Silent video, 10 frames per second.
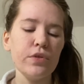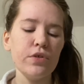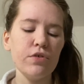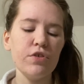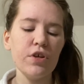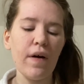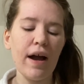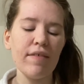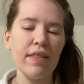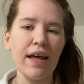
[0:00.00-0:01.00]
So
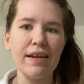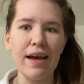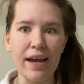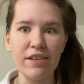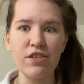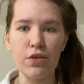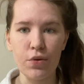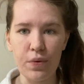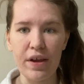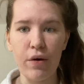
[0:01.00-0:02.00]
having that ice on the
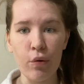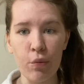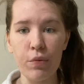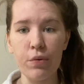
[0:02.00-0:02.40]
way home